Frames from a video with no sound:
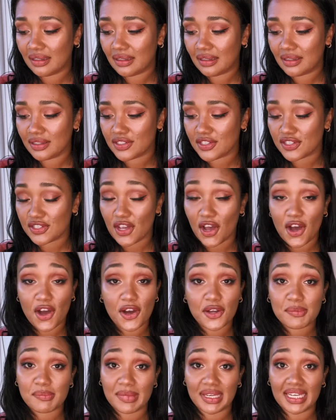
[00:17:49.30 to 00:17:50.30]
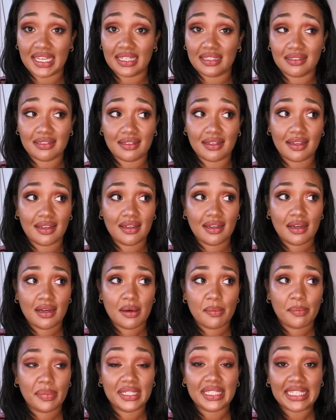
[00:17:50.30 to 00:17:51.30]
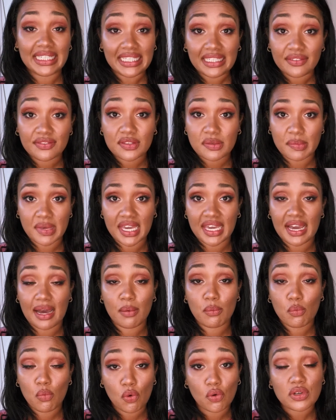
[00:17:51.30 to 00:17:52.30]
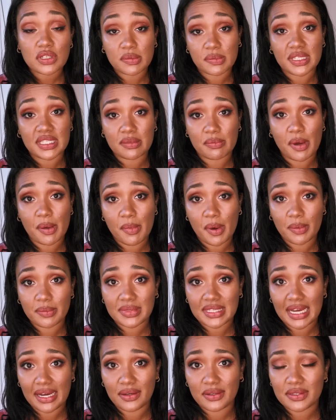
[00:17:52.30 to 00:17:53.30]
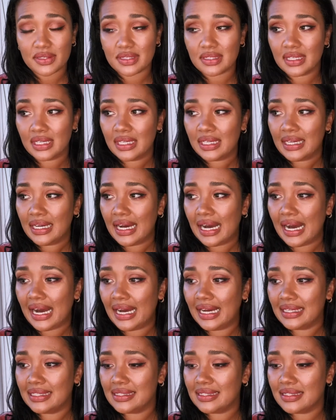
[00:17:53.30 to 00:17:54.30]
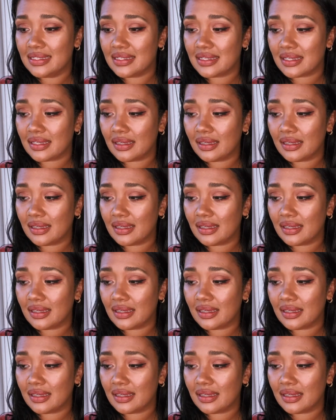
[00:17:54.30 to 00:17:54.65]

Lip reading: just heard me and believed me and walked me to my mum's house. And